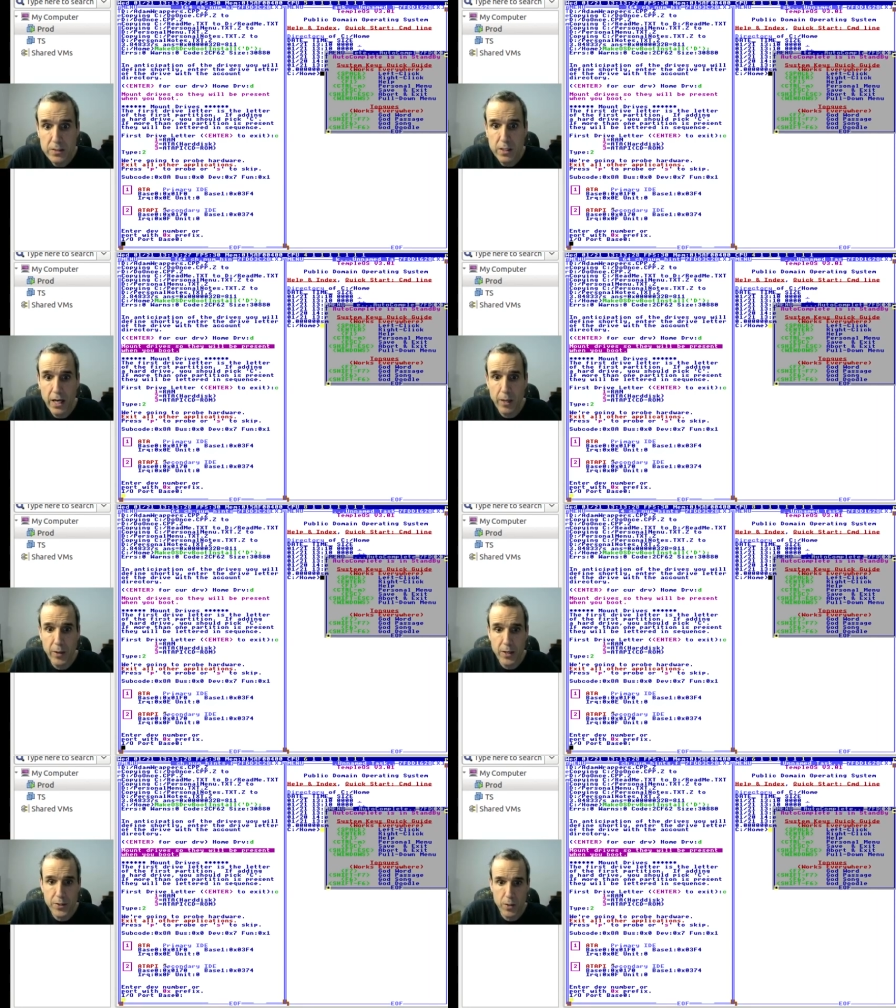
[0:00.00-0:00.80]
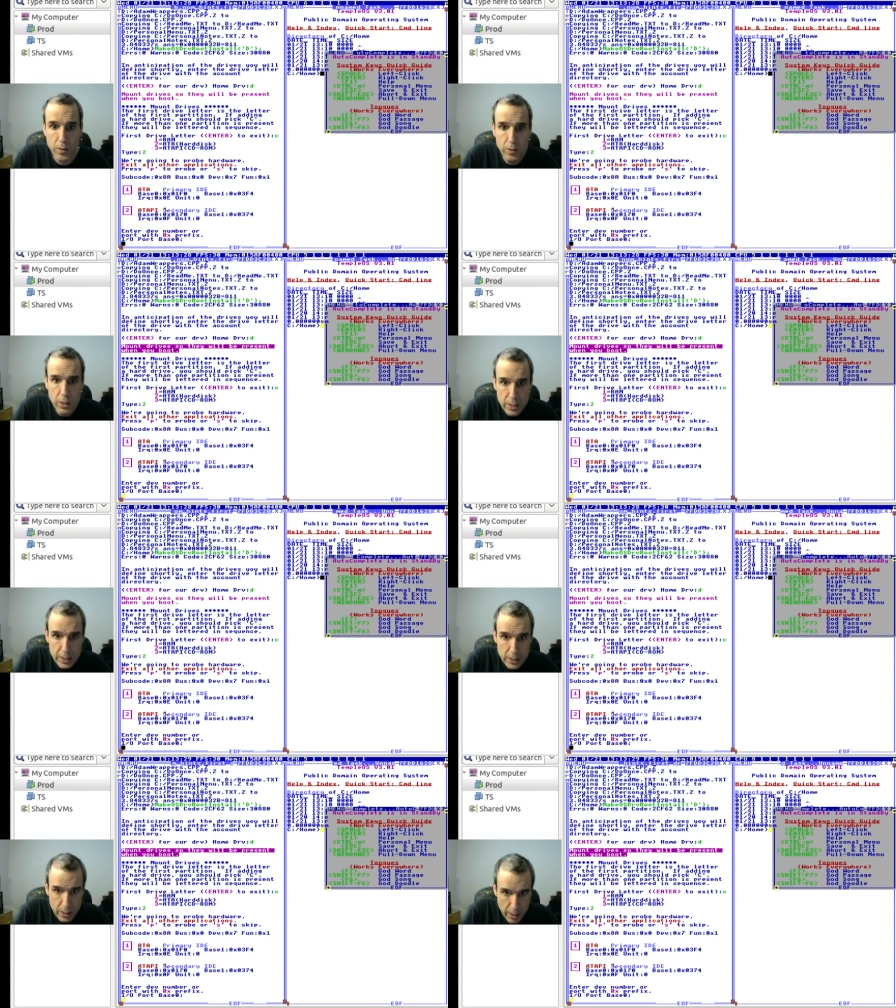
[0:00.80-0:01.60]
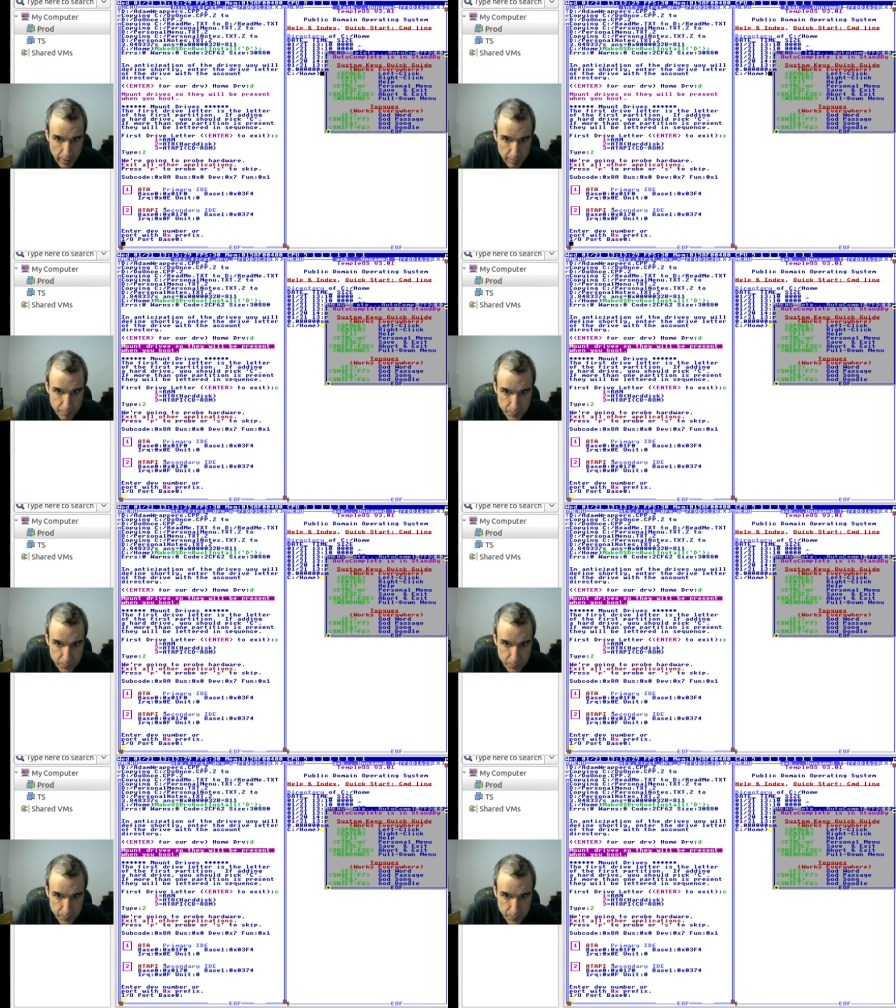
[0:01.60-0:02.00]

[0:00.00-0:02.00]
Anyway, so I